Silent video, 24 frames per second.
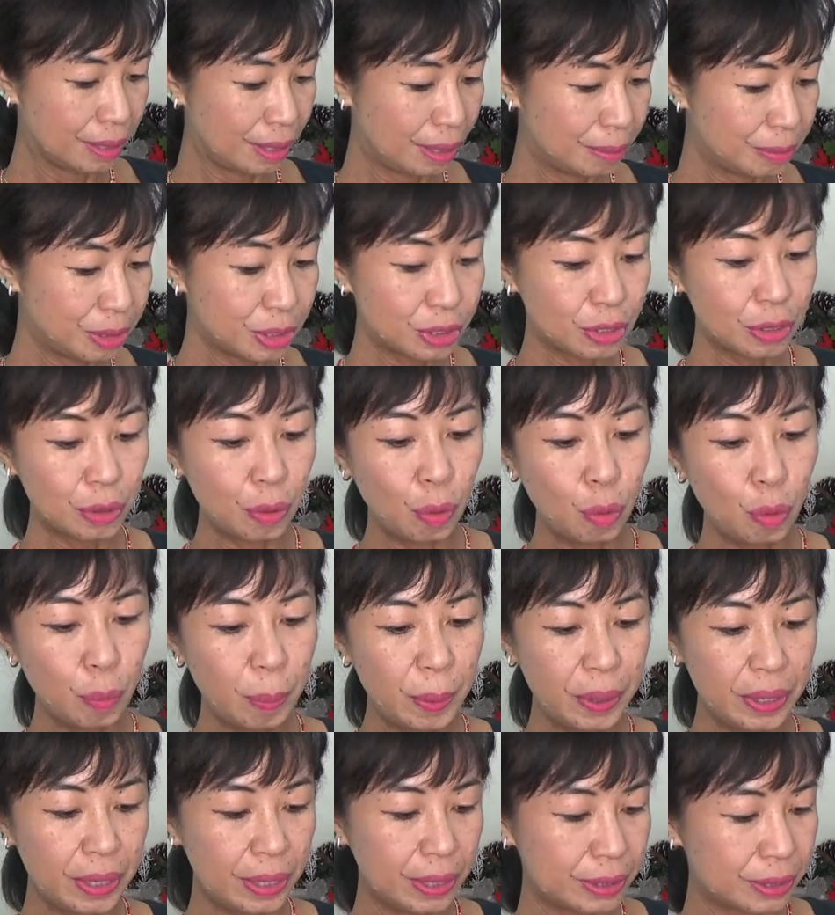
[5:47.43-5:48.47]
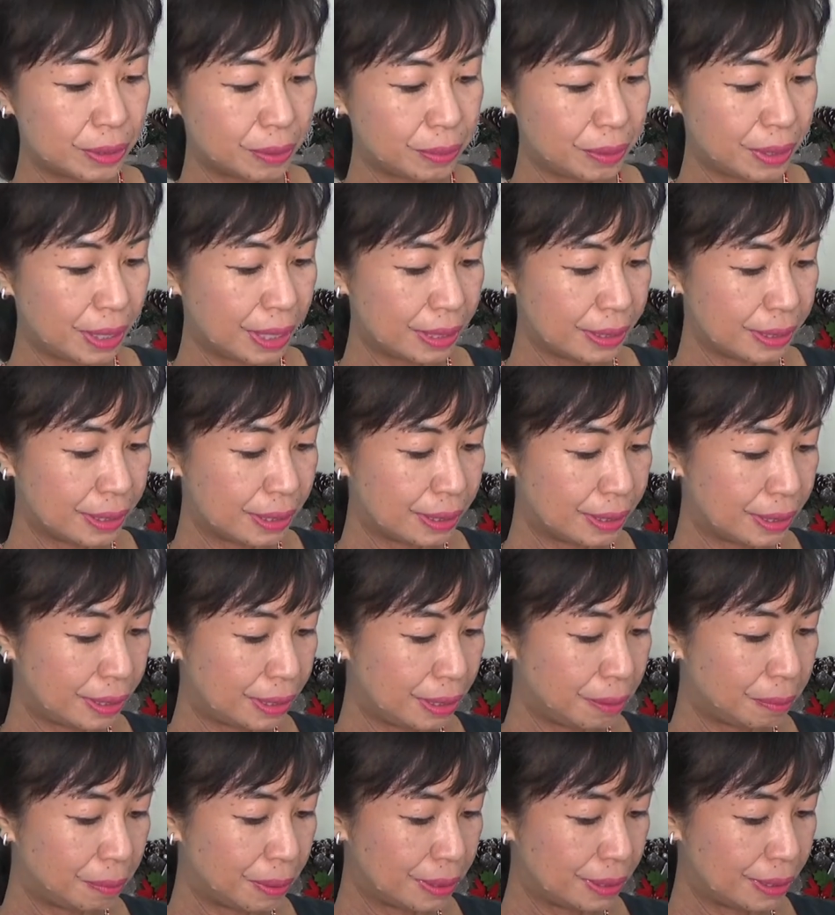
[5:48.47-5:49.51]
I'm just gonna open it so you guys can
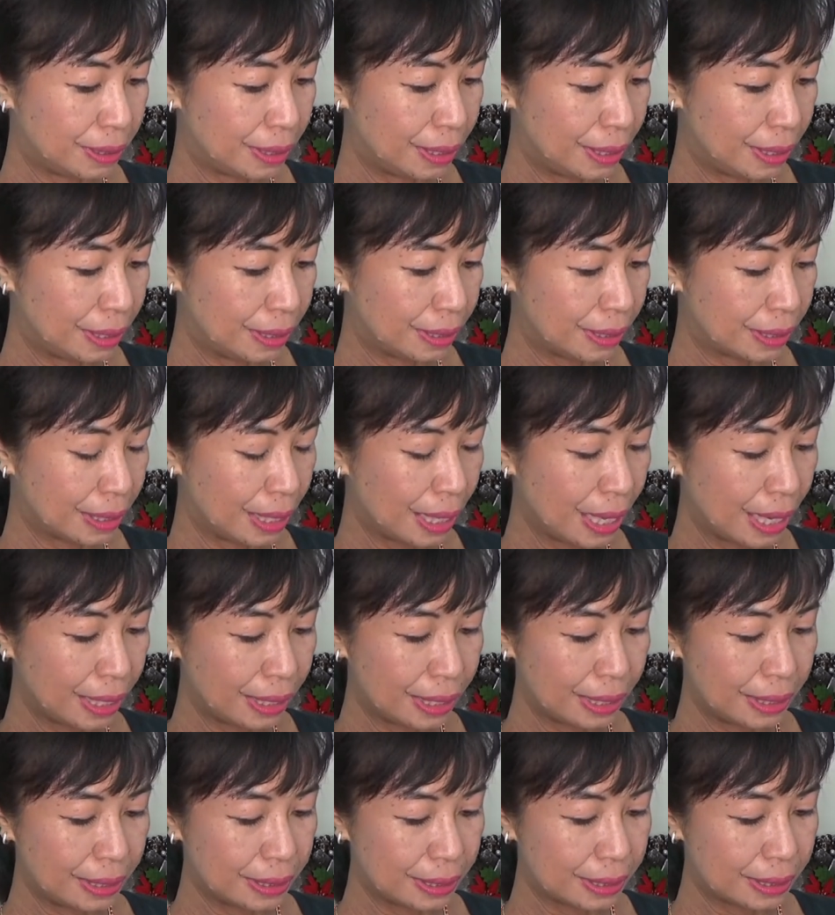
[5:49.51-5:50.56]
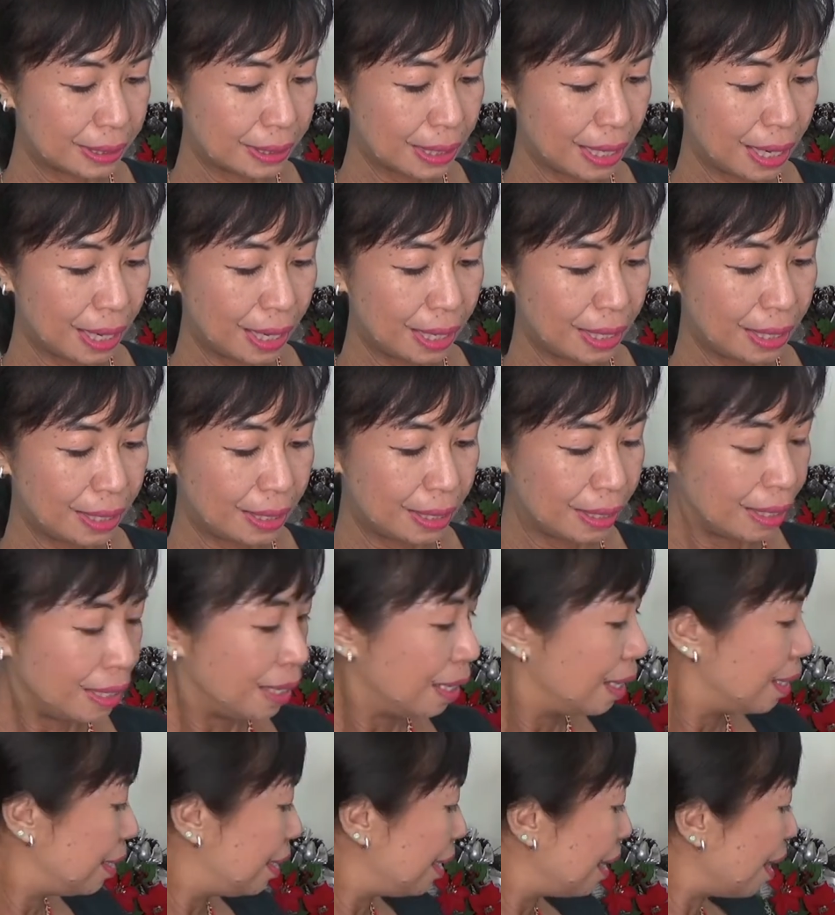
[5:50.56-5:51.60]
see what it's like inside.
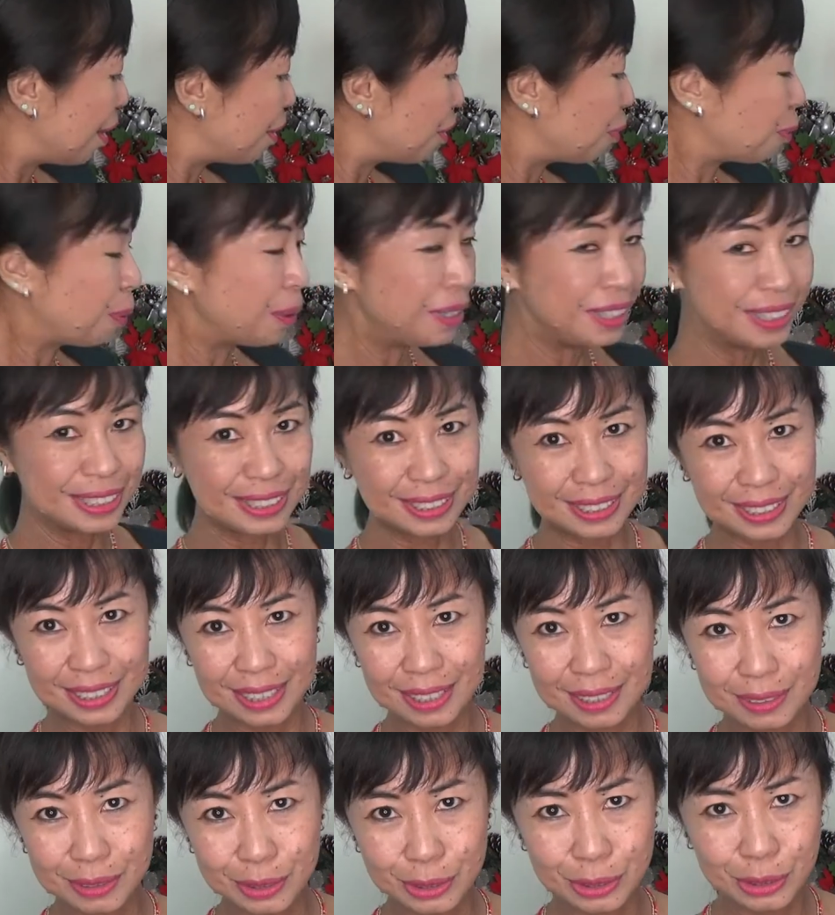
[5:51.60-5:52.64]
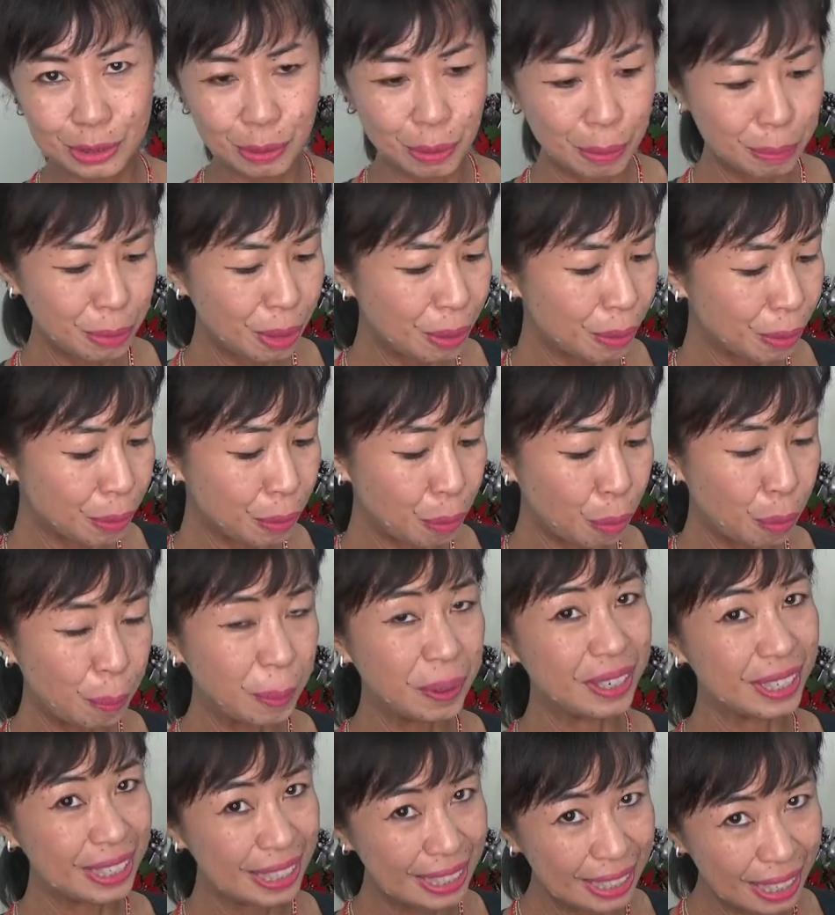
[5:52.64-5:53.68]
The other one is sealed, so I'm not gonna open
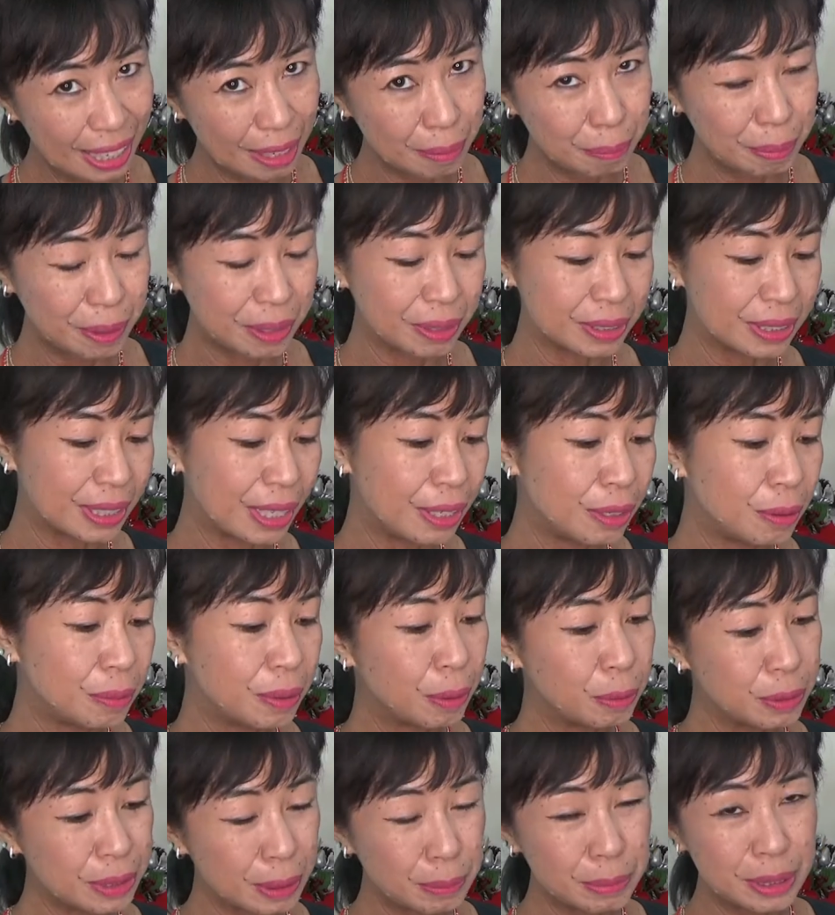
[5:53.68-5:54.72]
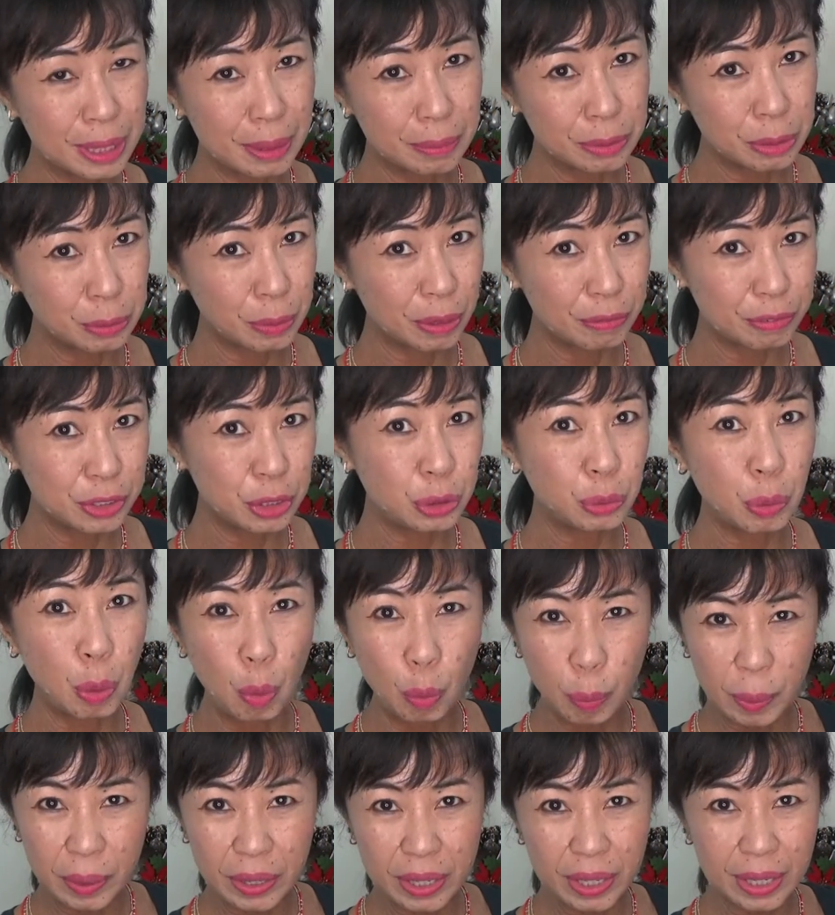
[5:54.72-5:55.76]
it yet because I know that sometimes after you
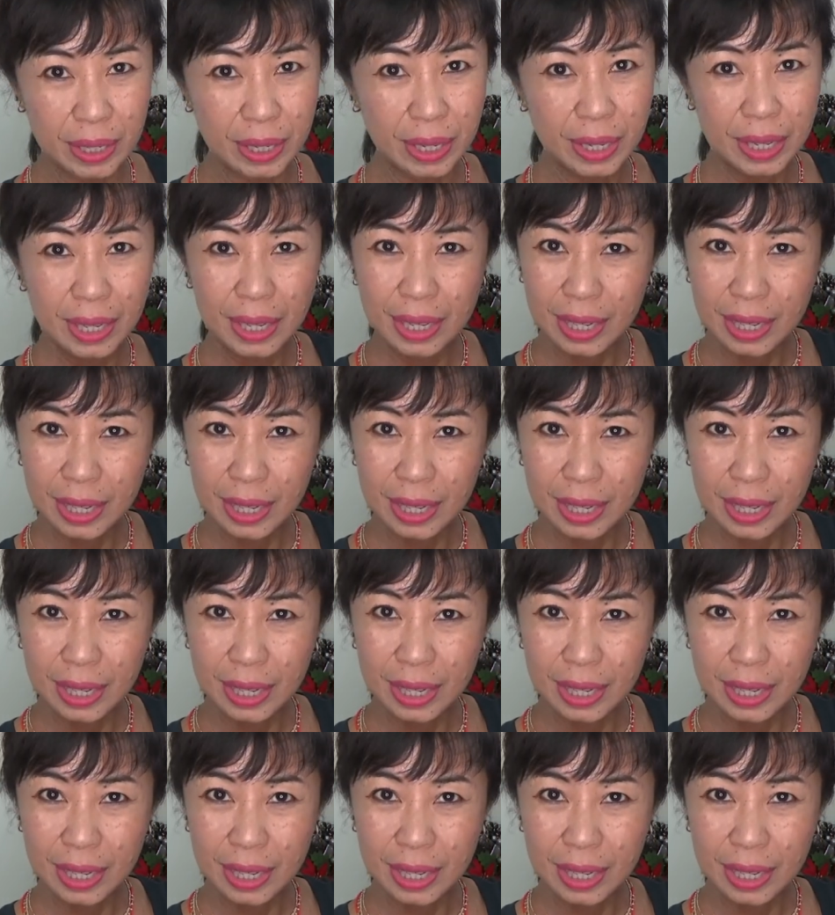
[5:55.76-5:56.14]
open it,